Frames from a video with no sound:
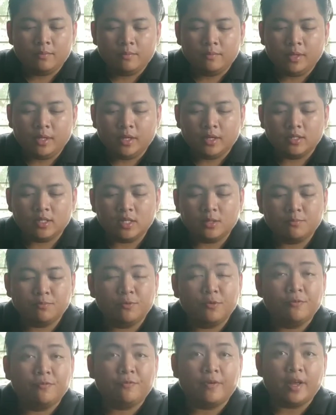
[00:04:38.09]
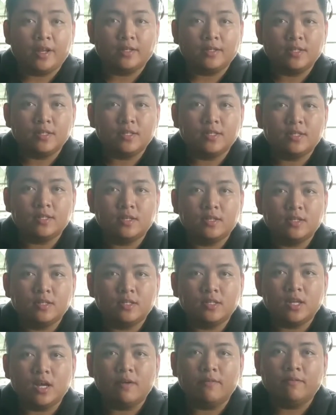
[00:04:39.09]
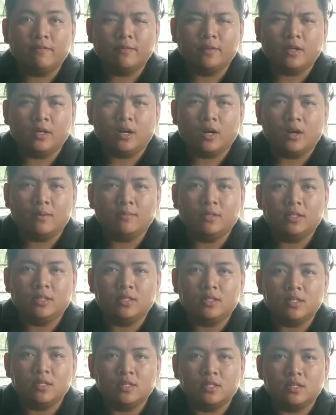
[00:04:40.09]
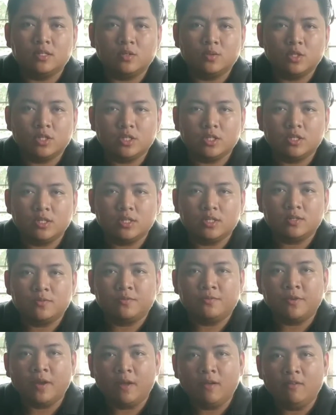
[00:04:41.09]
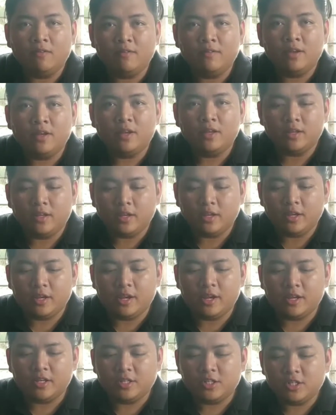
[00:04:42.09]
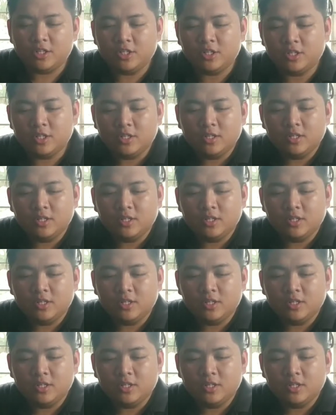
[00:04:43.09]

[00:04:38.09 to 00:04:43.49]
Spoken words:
because it prevents some of the common diseases, which is velvet, itch,